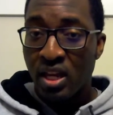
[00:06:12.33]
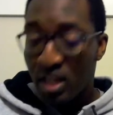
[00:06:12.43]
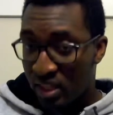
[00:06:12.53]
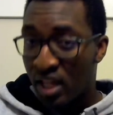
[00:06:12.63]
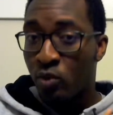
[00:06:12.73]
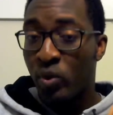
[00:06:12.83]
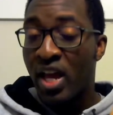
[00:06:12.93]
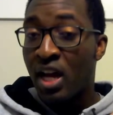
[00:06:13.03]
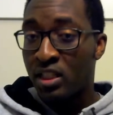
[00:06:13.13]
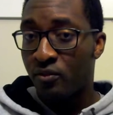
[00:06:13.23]
that we
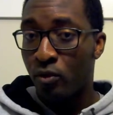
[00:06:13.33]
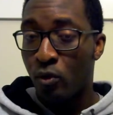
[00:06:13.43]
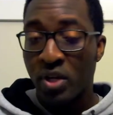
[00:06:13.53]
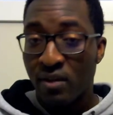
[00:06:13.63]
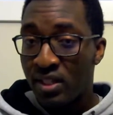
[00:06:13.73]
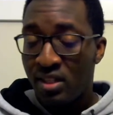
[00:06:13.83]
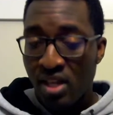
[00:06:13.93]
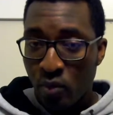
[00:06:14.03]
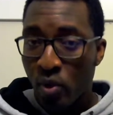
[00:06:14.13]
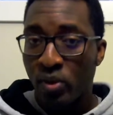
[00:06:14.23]
ask for, we never take, we
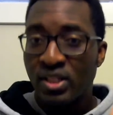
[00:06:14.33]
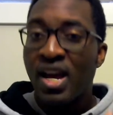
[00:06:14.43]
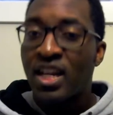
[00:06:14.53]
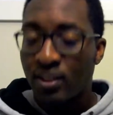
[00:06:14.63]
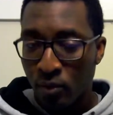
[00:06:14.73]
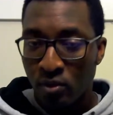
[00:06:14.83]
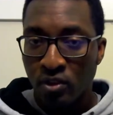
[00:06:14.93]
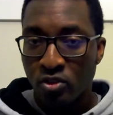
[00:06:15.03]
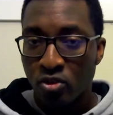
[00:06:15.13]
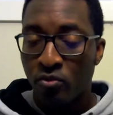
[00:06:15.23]
always ask for things.
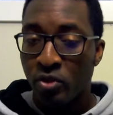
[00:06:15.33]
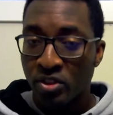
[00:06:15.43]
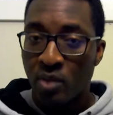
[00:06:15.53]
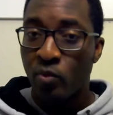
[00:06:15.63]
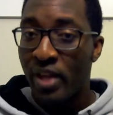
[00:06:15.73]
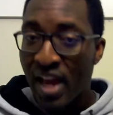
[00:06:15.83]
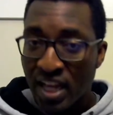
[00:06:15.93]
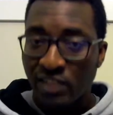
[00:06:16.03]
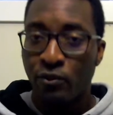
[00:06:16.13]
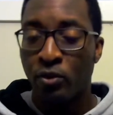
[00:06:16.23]
So for example, we ask
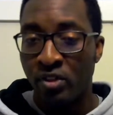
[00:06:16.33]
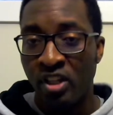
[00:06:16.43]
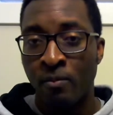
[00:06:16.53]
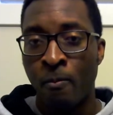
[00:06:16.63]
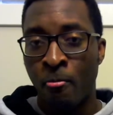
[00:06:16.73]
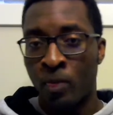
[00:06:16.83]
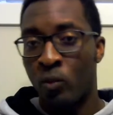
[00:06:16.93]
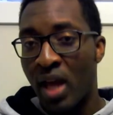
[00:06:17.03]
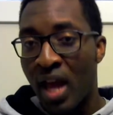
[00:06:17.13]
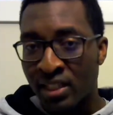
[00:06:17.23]
for your name, we
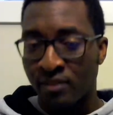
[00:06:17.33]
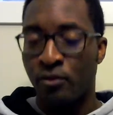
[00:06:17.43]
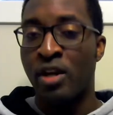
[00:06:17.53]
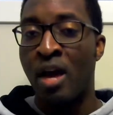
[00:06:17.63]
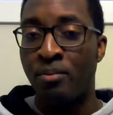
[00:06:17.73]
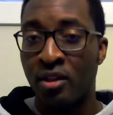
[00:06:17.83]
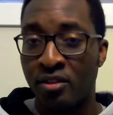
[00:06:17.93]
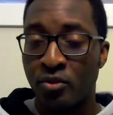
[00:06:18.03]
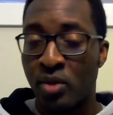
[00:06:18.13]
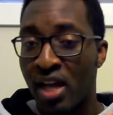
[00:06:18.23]
ask for your IP address, we
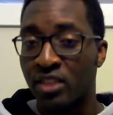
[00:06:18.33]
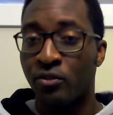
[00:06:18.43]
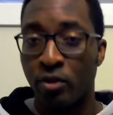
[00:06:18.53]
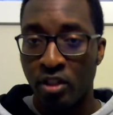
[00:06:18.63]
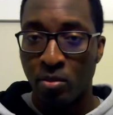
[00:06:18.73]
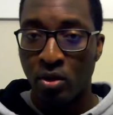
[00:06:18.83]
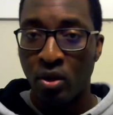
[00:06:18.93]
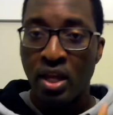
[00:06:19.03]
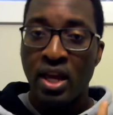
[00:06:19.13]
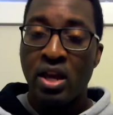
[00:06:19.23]
ask for your email.
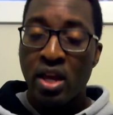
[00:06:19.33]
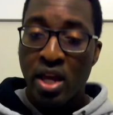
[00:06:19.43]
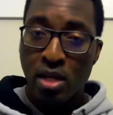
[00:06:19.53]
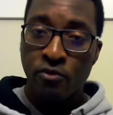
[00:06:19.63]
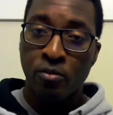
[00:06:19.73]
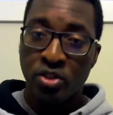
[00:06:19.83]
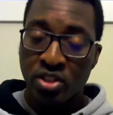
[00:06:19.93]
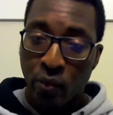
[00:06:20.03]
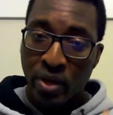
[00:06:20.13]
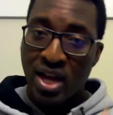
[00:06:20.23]
Any information that we
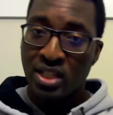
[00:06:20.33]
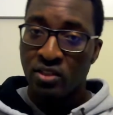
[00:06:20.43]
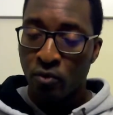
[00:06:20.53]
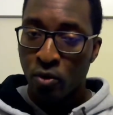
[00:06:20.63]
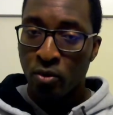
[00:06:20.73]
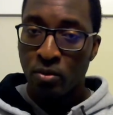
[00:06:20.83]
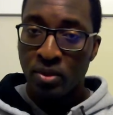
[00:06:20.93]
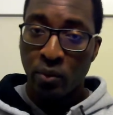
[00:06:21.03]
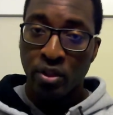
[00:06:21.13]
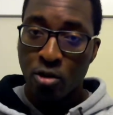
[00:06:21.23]
ask for, that we
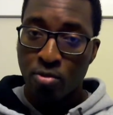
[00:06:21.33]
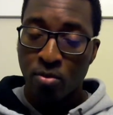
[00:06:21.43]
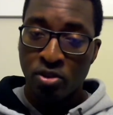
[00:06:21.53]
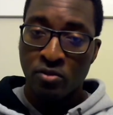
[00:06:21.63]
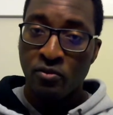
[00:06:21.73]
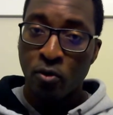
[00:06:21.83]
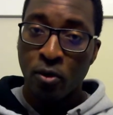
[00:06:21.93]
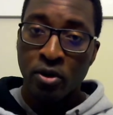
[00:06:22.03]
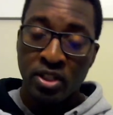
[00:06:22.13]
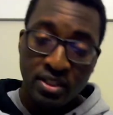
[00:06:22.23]
get permission for,
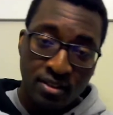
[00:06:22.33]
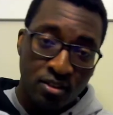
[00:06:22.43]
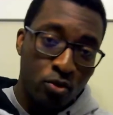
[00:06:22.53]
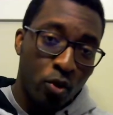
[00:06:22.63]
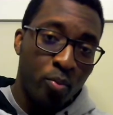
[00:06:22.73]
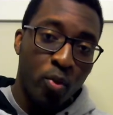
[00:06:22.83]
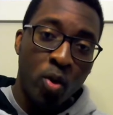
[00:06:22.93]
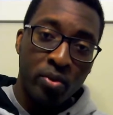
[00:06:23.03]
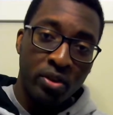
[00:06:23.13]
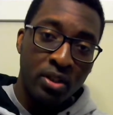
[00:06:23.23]
it's stored properly